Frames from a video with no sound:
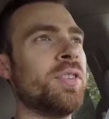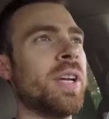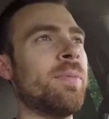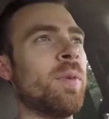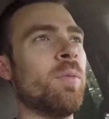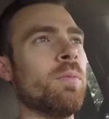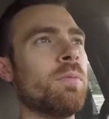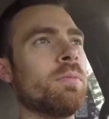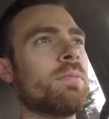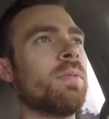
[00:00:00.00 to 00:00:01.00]
I've
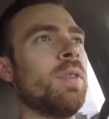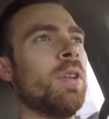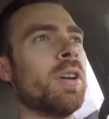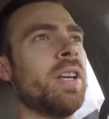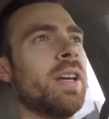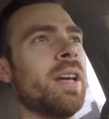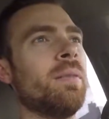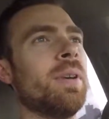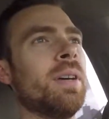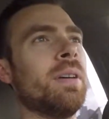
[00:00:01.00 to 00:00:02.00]
been looking at
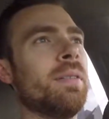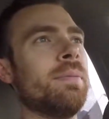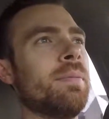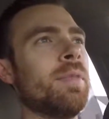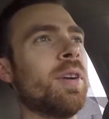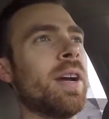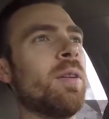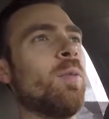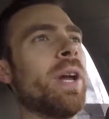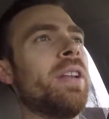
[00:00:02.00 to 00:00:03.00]
or kind
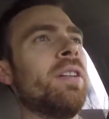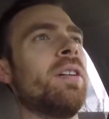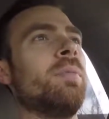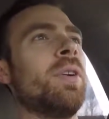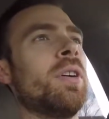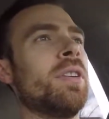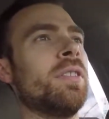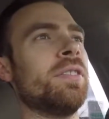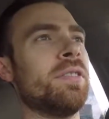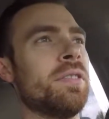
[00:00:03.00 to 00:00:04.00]
of waiting on
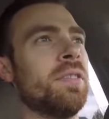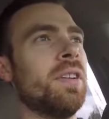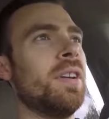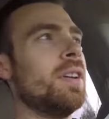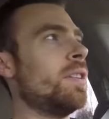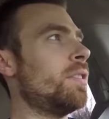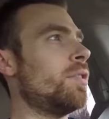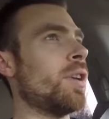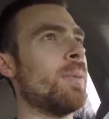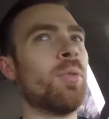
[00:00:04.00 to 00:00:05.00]
Menards to
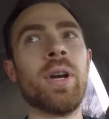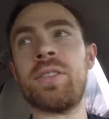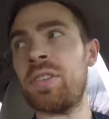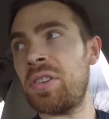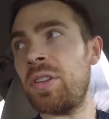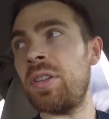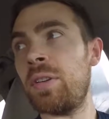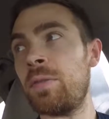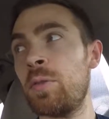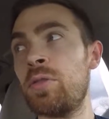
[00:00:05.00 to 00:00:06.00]
drop prices on
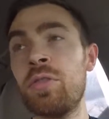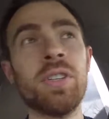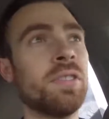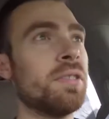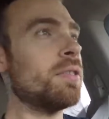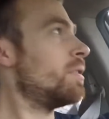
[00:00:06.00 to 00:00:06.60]
their fruit trees.